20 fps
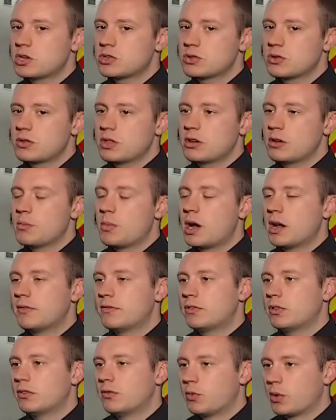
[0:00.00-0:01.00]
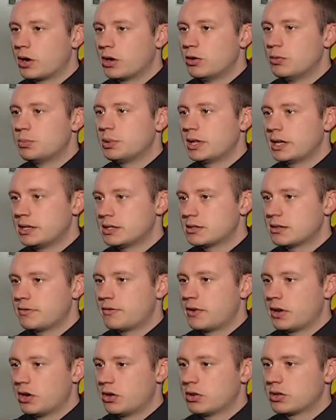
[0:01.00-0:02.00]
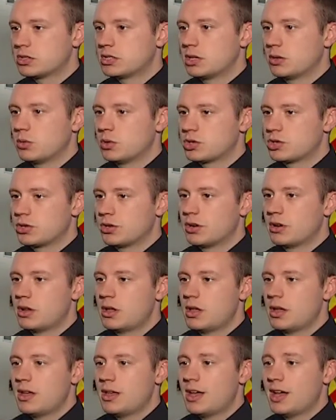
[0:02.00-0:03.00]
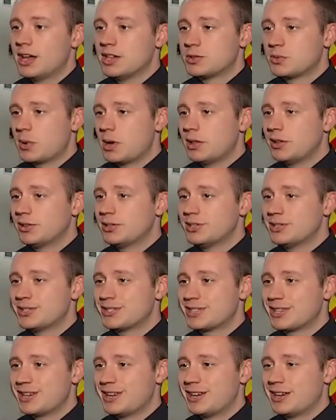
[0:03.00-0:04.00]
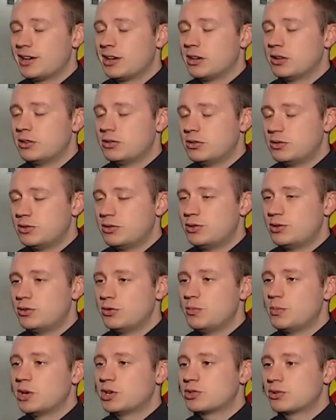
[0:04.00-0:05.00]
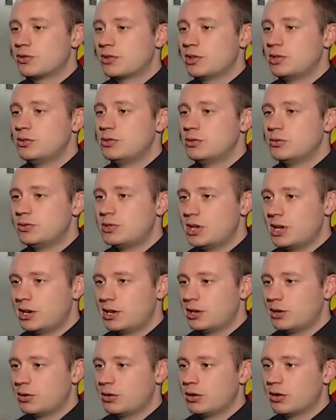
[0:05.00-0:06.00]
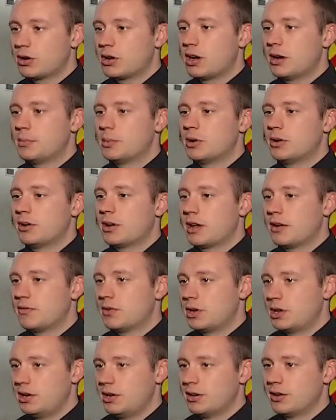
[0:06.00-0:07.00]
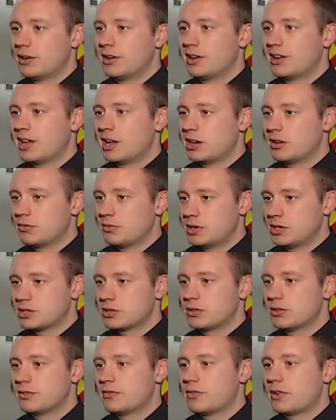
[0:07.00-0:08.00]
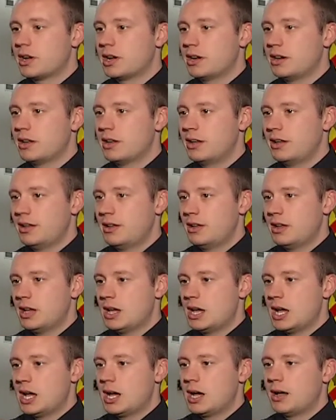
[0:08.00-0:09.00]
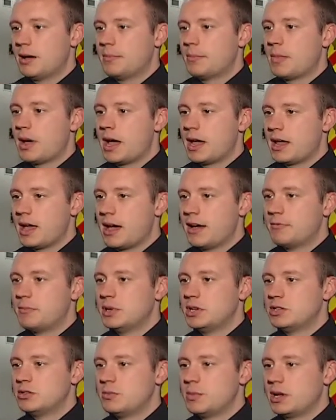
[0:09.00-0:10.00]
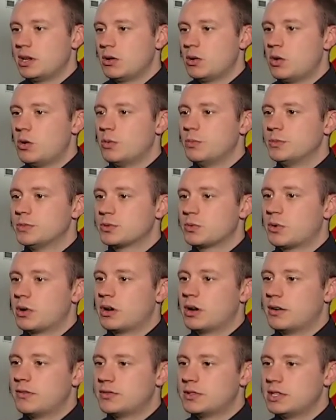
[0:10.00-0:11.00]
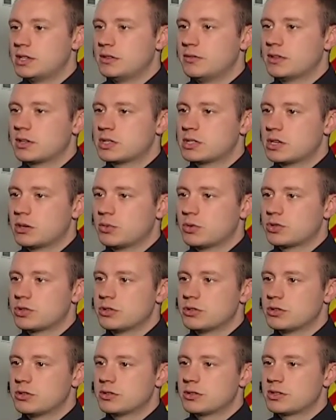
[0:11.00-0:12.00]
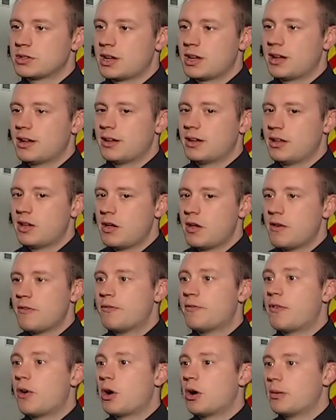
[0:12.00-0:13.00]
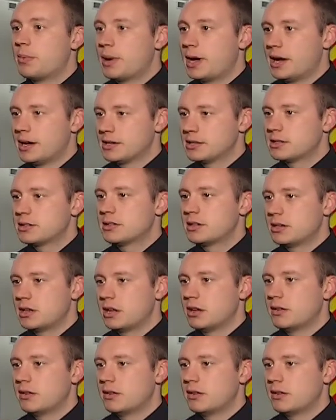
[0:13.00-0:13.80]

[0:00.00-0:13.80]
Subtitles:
make sure that you're mindful of where you place the fire extinguisher, as well as do make sure that you do take it out of your cupboard every year and get it recertified. I have been to many homes where I've seen extinguishers far past the